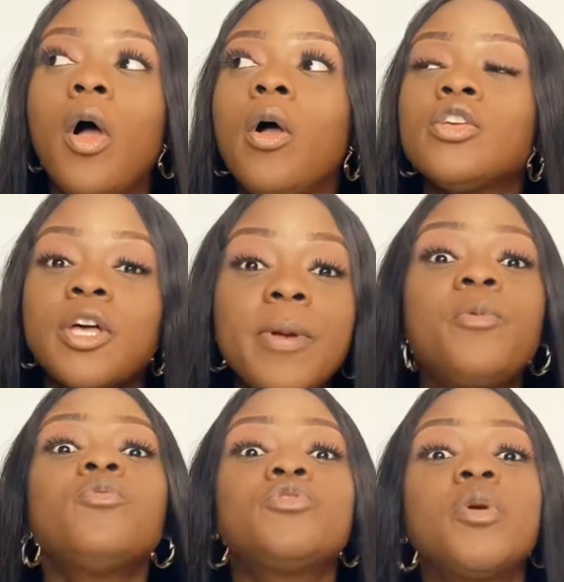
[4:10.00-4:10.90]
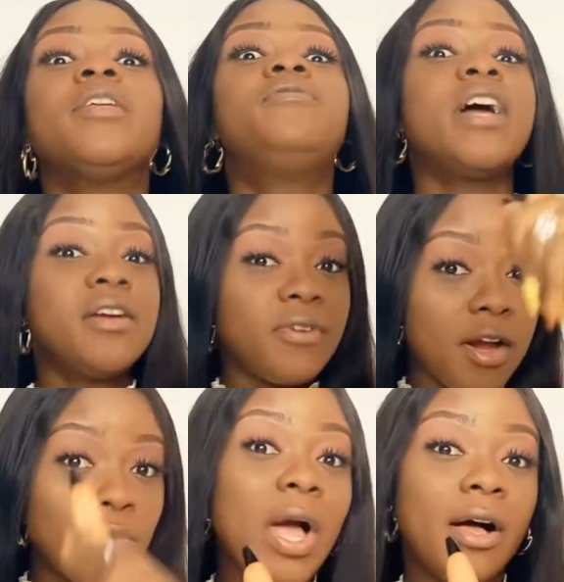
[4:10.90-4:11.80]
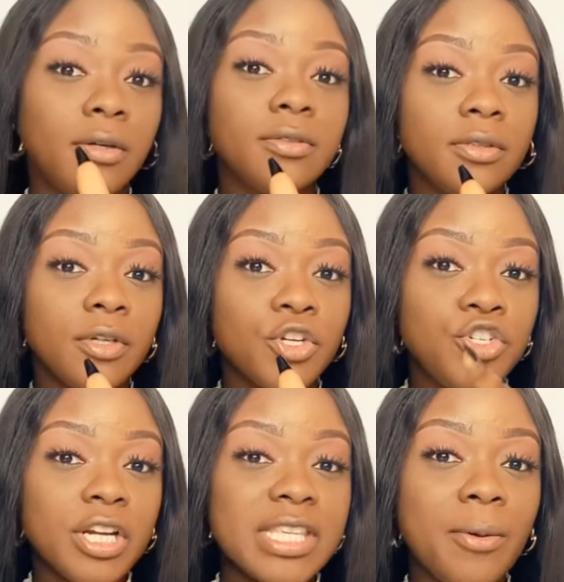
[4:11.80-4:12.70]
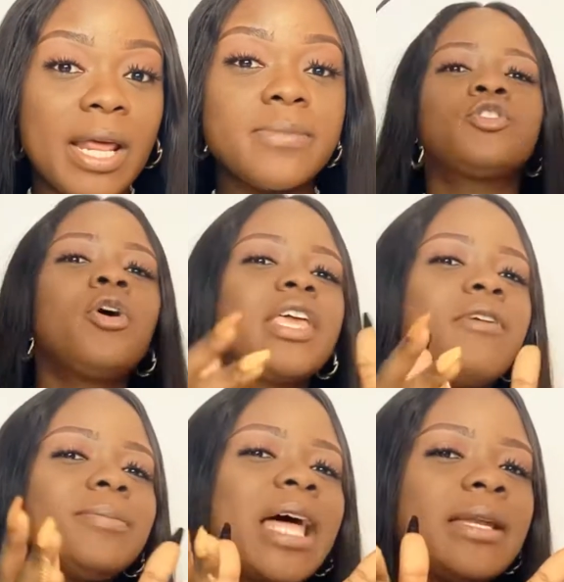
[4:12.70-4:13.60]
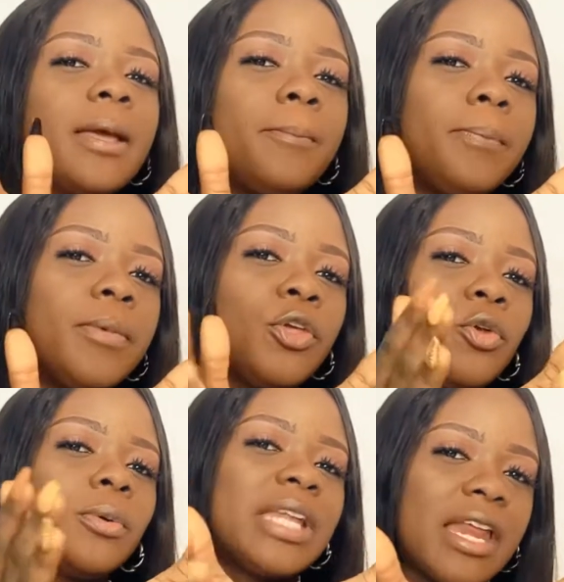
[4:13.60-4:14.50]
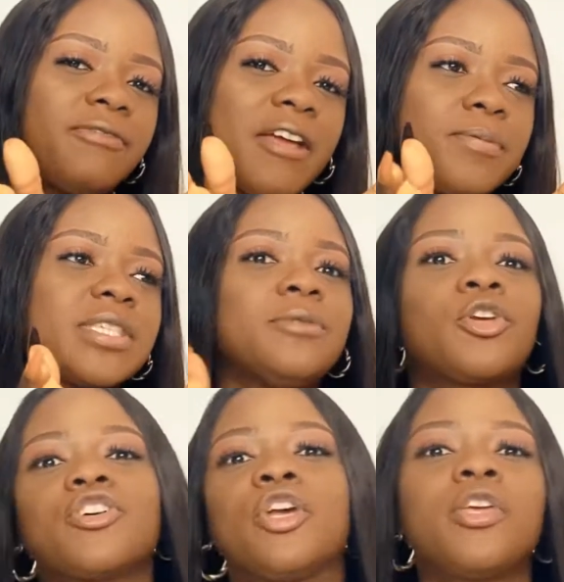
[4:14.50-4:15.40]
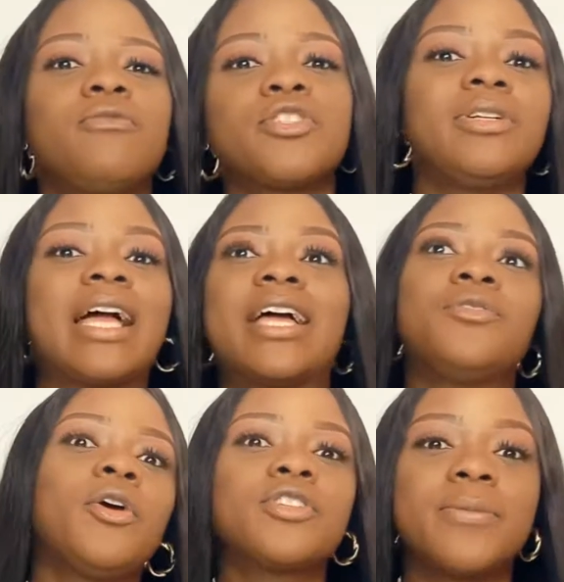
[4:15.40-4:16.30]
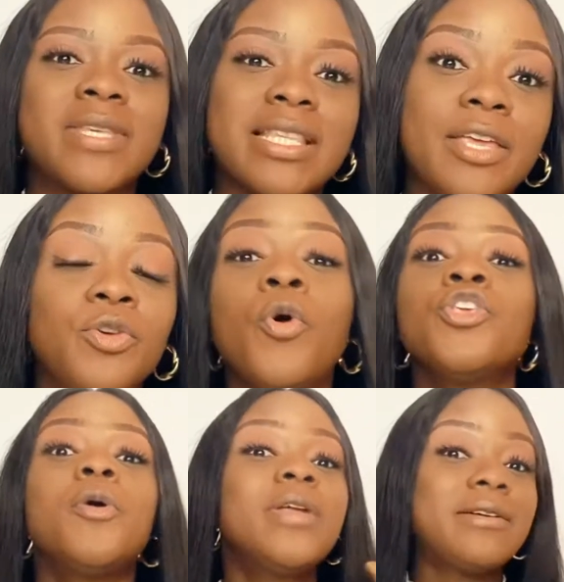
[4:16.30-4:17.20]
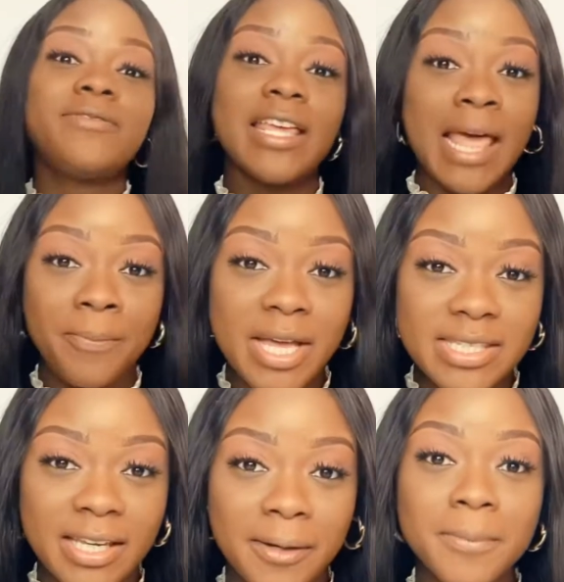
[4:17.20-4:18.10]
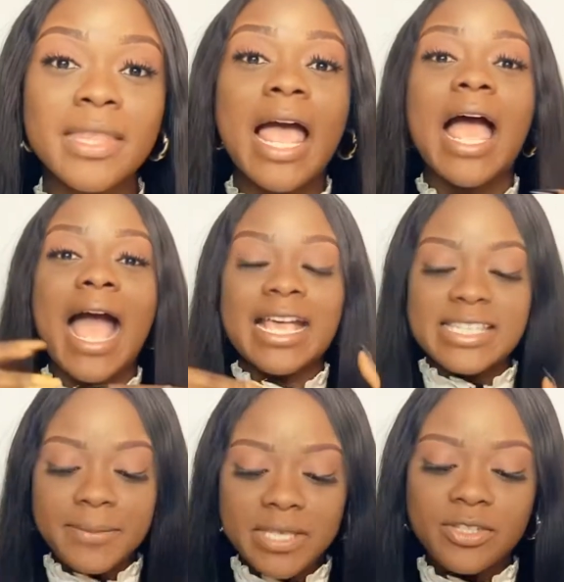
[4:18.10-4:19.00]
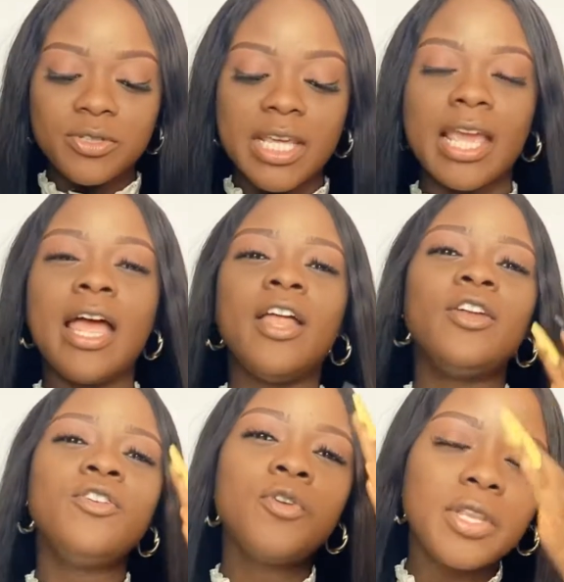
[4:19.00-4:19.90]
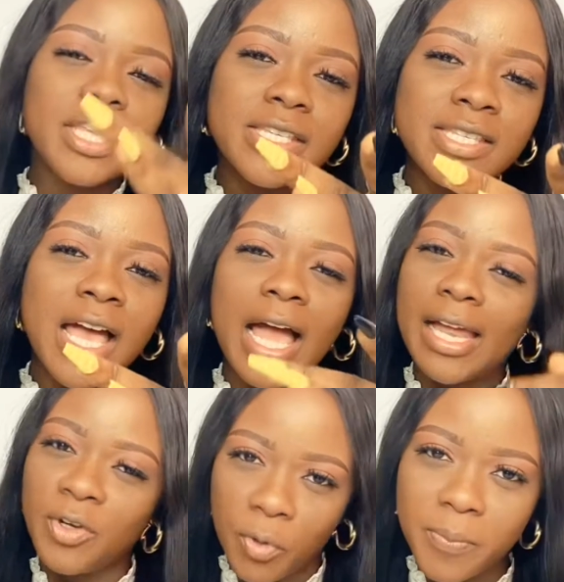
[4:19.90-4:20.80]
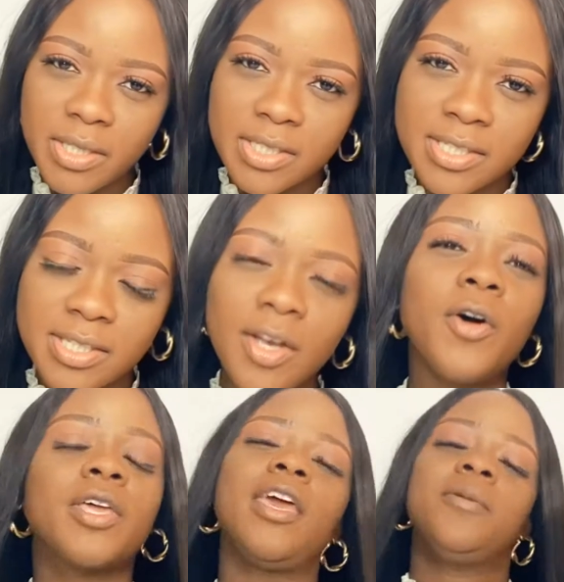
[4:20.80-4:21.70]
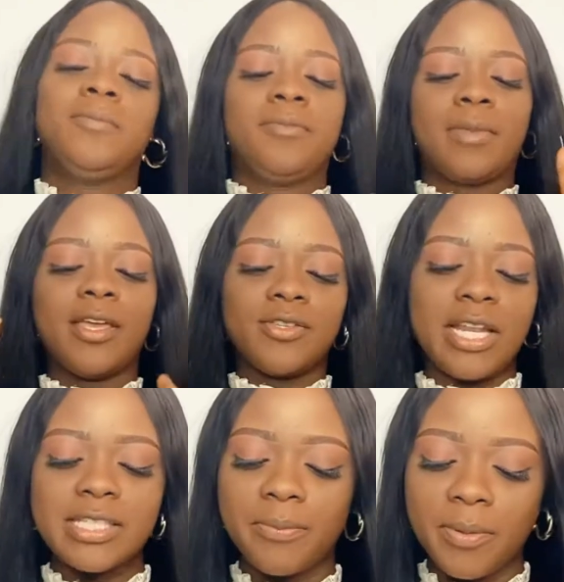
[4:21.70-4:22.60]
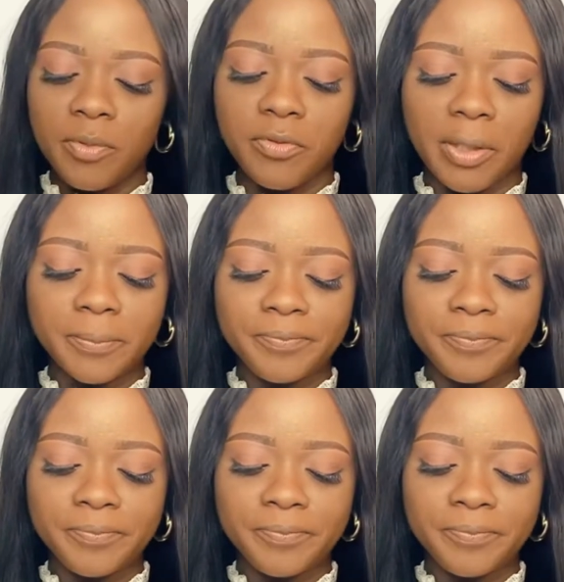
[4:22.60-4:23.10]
some people will do it very well. Do you understand what I'm saying? Don't give up that 95% because you're looking for someone that can do it 100% like you. You will never find that person. Accept it today, know this, and know peace. Okay? So let's keep it moving.